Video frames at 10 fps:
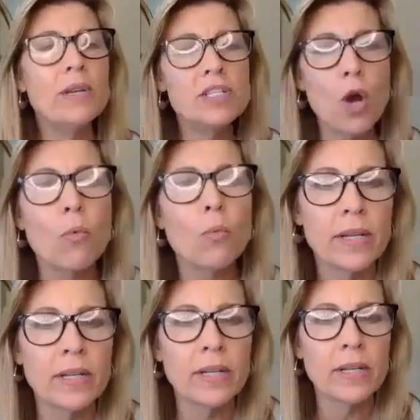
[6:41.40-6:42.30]
don't
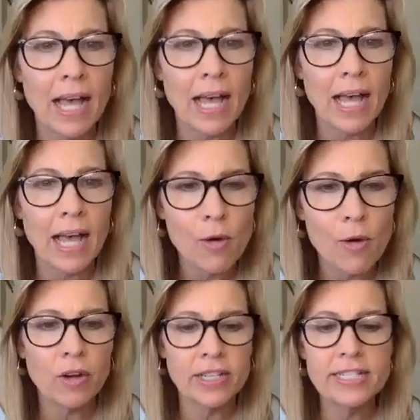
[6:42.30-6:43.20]
realize how
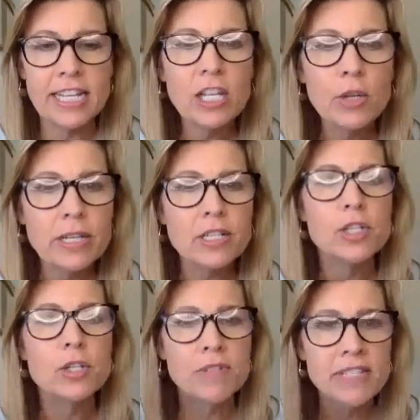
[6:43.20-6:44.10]
we are
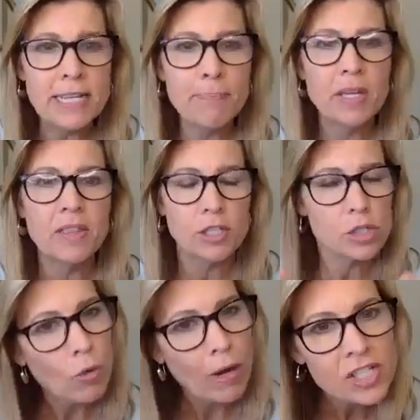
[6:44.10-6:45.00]
continuing to deepen
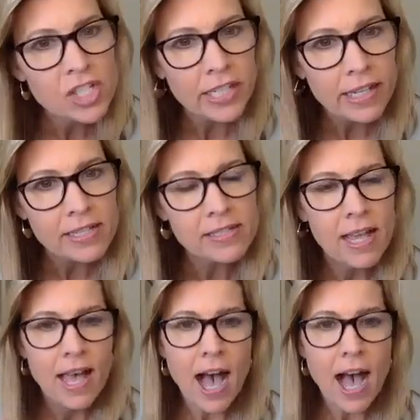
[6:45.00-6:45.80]
the trenches